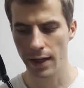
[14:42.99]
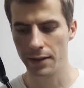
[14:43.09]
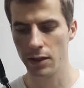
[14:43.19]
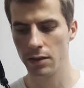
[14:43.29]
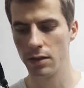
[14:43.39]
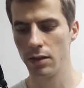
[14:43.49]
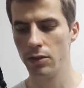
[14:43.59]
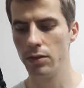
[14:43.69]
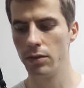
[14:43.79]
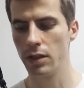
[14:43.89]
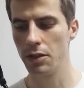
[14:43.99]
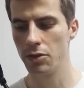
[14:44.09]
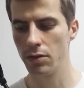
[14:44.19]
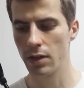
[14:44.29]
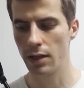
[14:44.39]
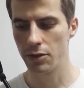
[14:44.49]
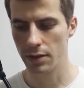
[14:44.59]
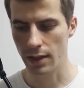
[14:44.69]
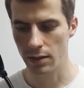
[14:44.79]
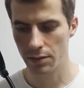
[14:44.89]
adherence to tissue
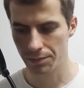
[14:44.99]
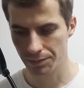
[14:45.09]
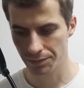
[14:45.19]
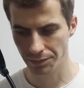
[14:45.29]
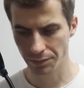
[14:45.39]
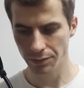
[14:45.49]
culture cells.